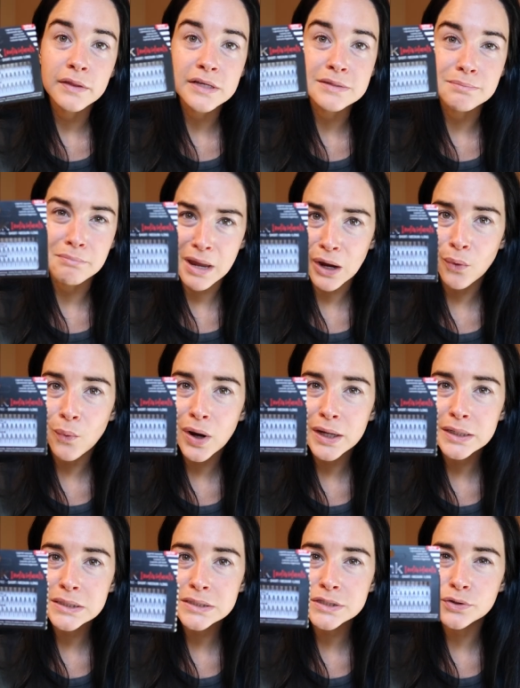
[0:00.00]
these mink
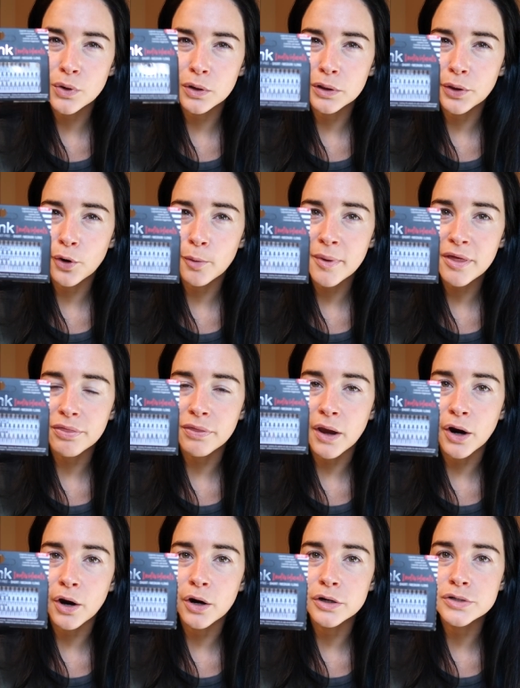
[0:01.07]
ones. They're a little bit
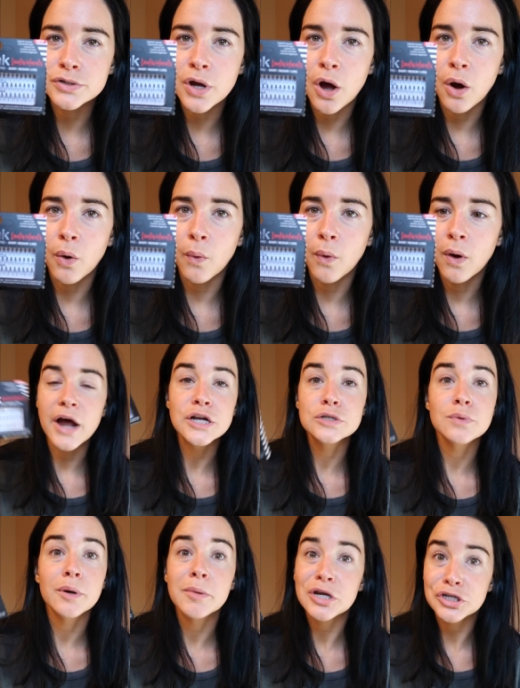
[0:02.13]
thicker, so I
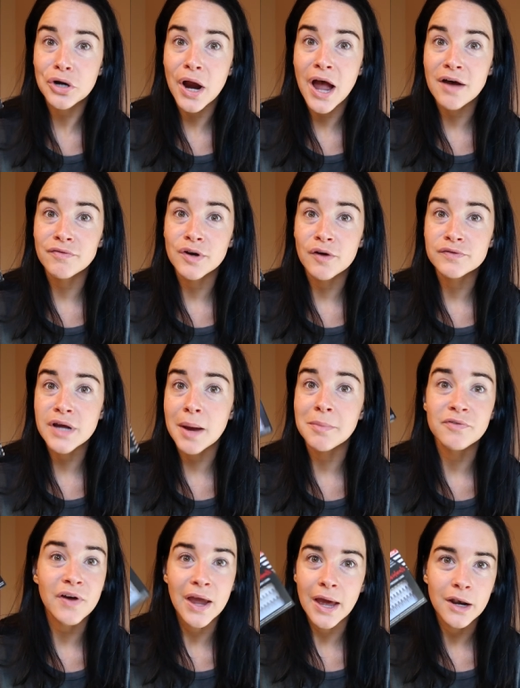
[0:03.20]
just wanna make sure I have enough time
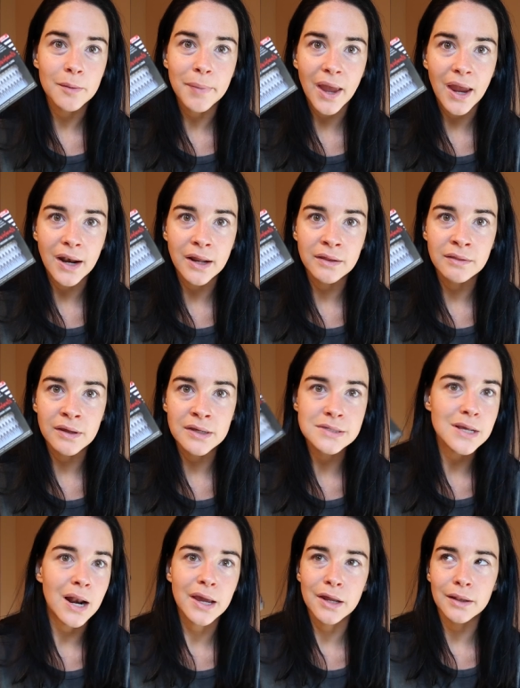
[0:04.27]
if I end up hating these
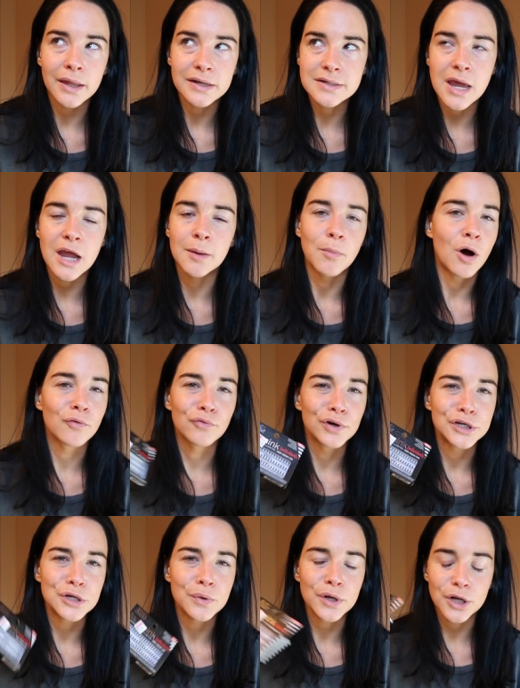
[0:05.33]
that I can like take them off,
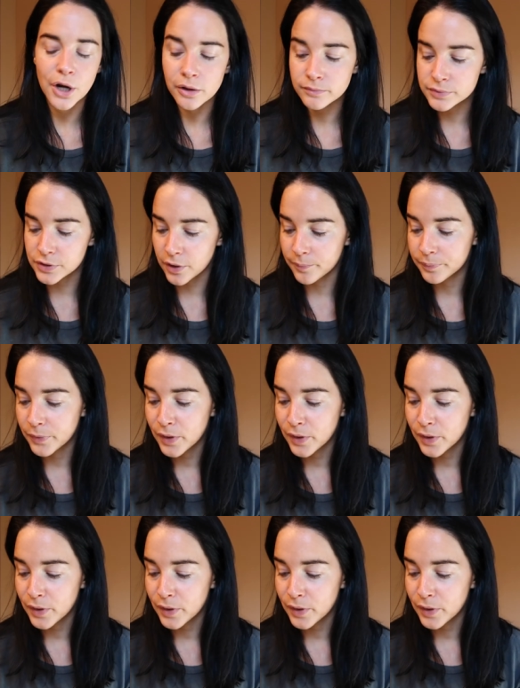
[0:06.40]
redo it, you know? So